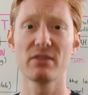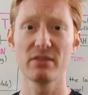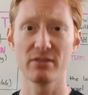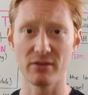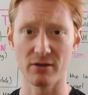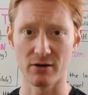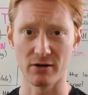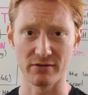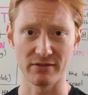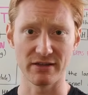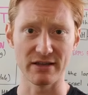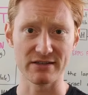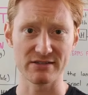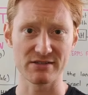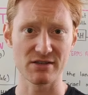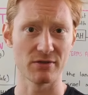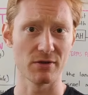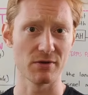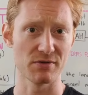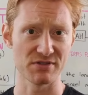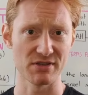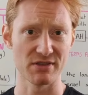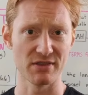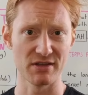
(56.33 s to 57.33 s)
There are links to
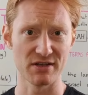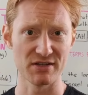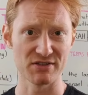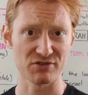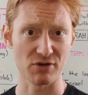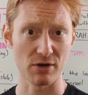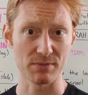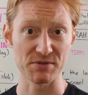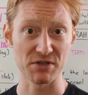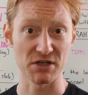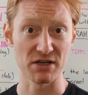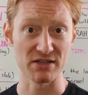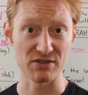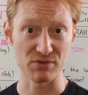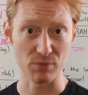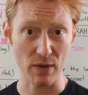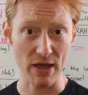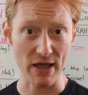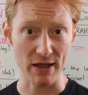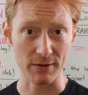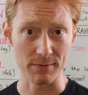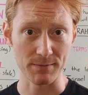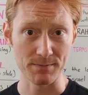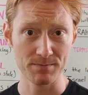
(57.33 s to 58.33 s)
those in the description as
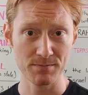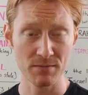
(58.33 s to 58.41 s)
well.